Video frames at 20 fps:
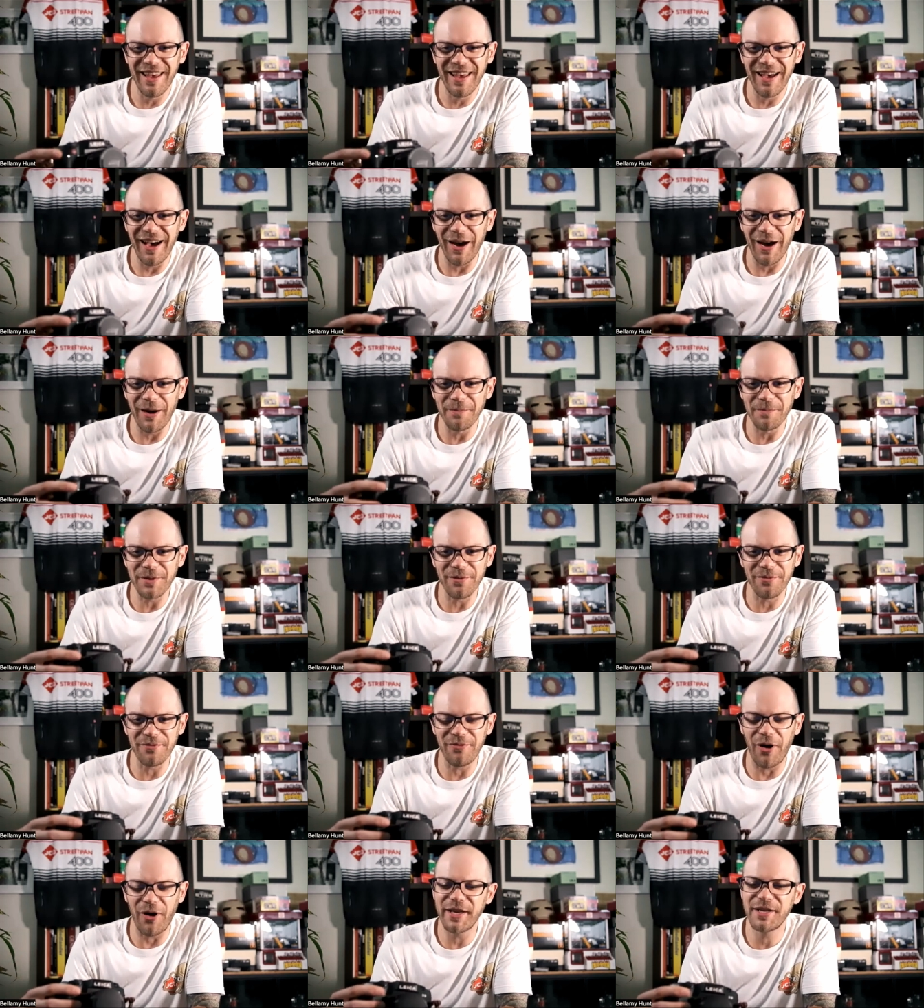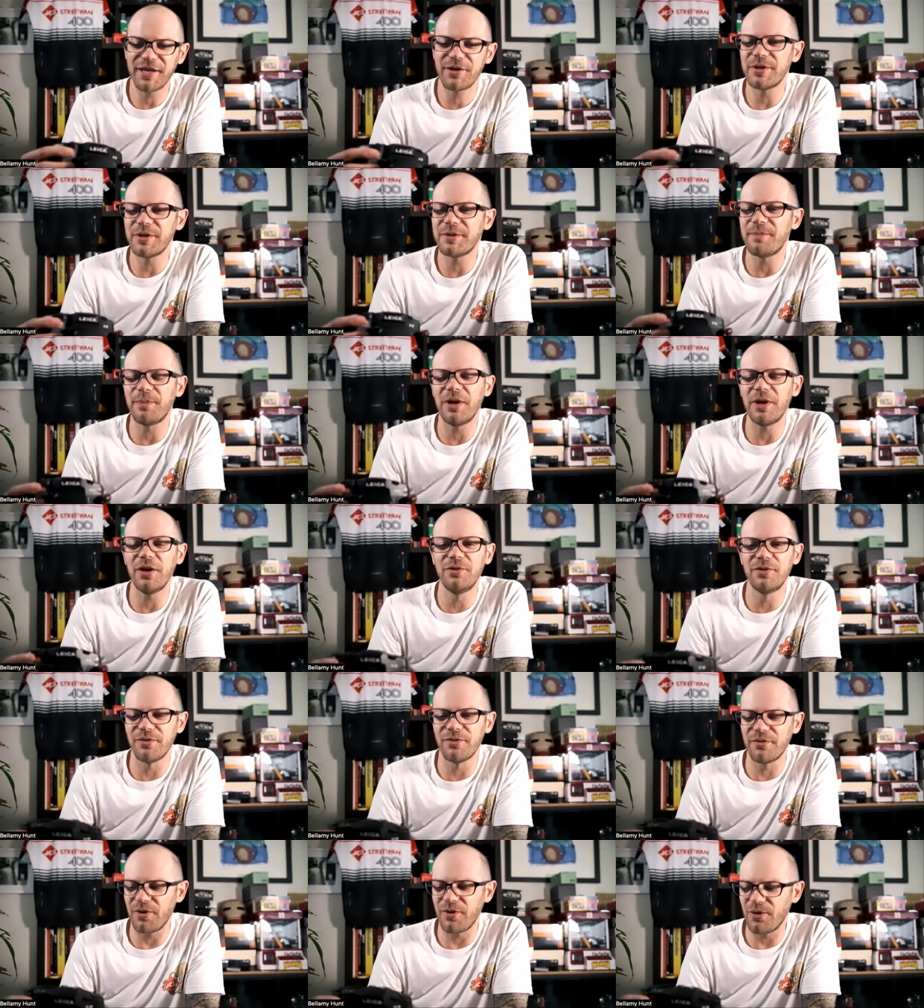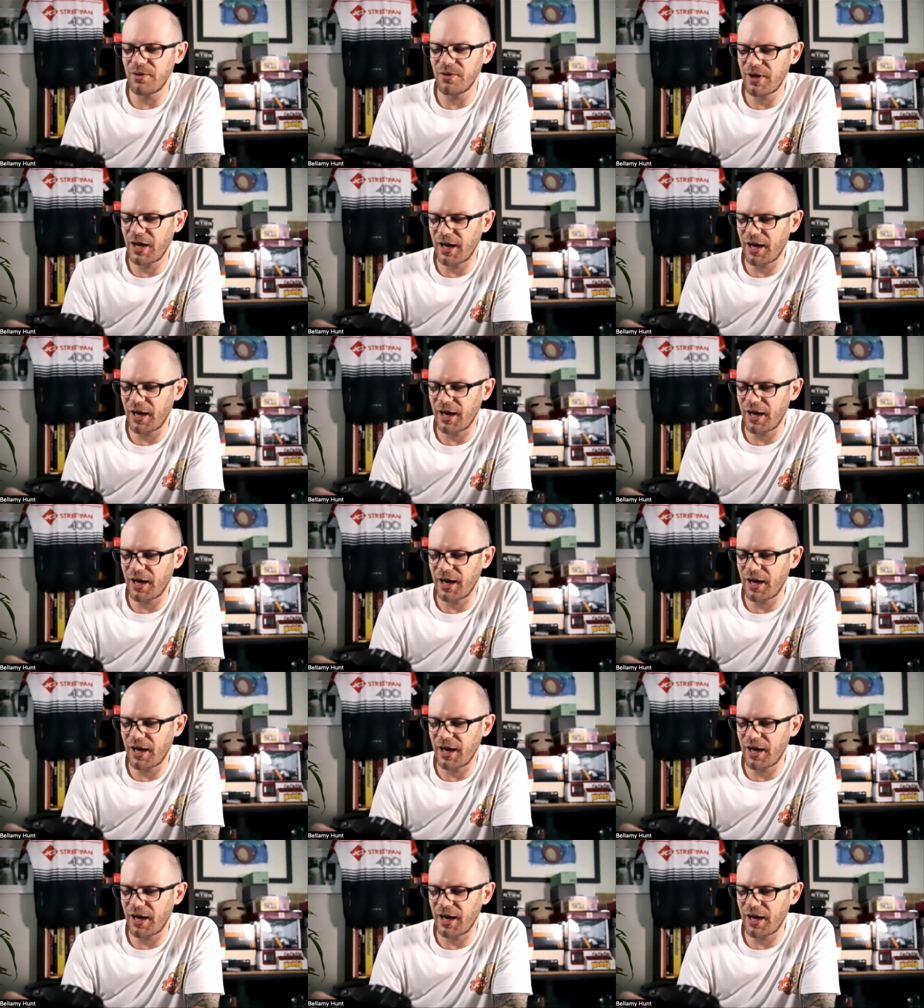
Um, the finder is beautiful,